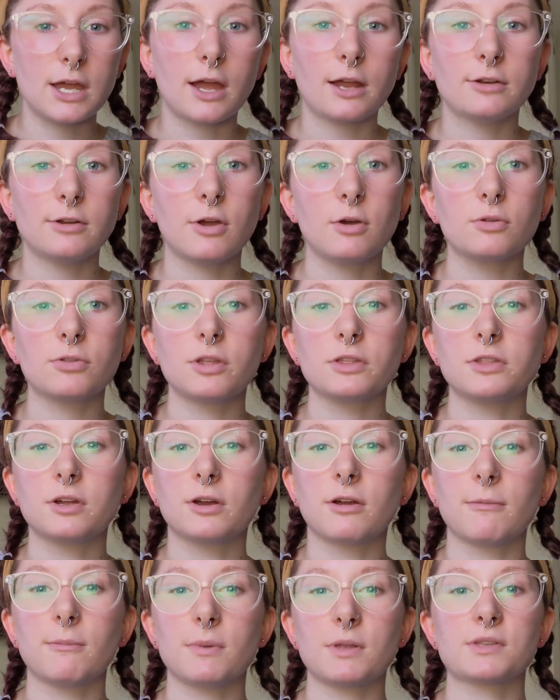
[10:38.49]
I know that there
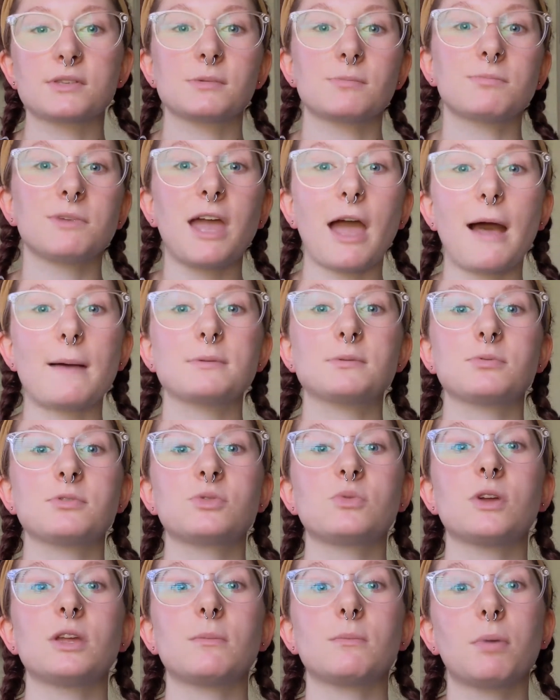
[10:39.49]
have been some gaps
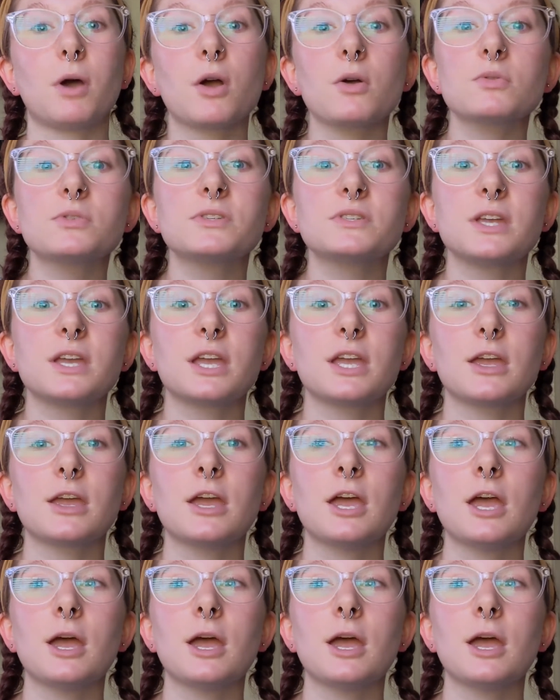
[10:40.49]
between posting,